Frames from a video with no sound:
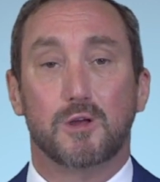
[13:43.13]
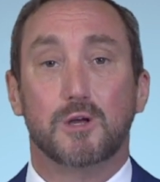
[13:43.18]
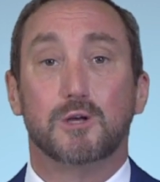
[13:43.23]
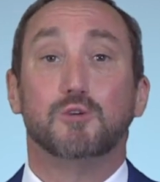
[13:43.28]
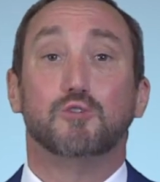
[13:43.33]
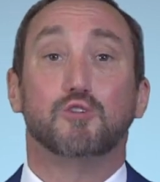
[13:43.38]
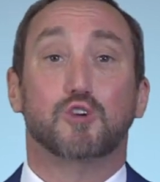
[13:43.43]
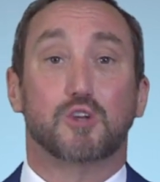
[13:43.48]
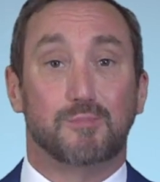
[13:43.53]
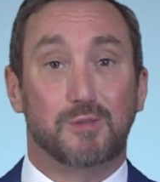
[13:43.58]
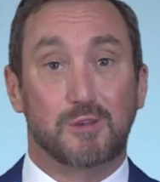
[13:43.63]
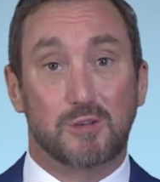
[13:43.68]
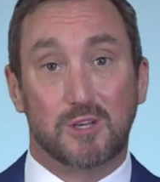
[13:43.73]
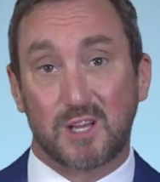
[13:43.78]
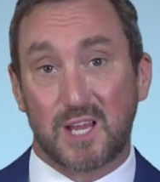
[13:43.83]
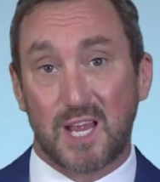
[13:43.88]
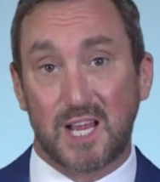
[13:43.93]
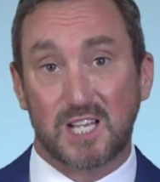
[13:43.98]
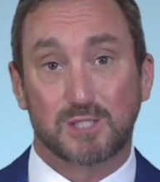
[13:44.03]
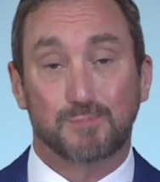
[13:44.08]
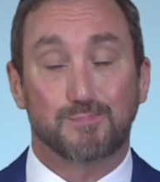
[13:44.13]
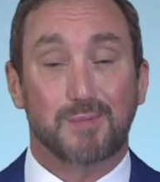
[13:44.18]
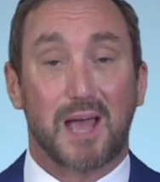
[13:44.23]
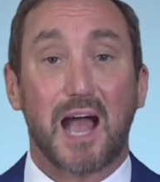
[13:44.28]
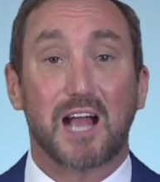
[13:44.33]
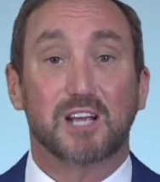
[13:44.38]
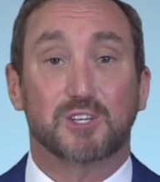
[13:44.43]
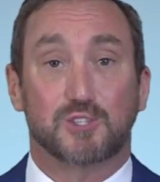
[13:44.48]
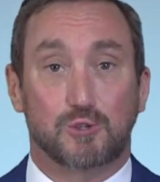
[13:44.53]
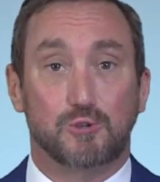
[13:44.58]
who communicates
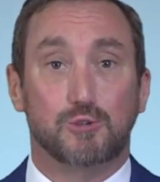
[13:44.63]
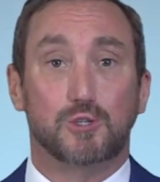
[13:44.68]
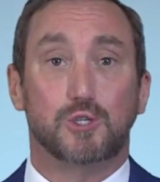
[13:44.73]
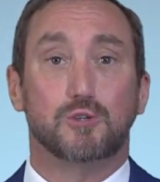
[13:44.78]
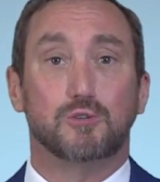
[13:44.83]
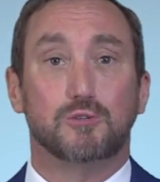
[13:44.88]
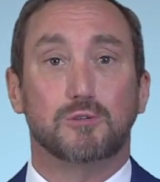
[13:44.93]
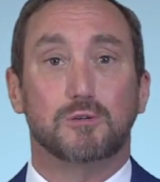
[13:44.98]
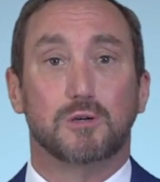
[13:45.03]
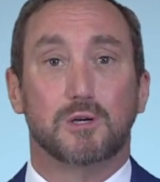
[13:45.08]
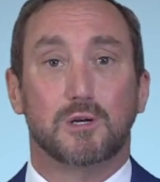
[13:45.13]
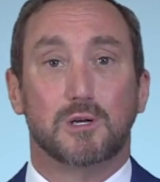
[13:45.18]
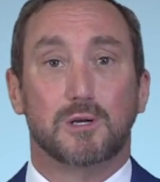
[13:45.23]
back to you,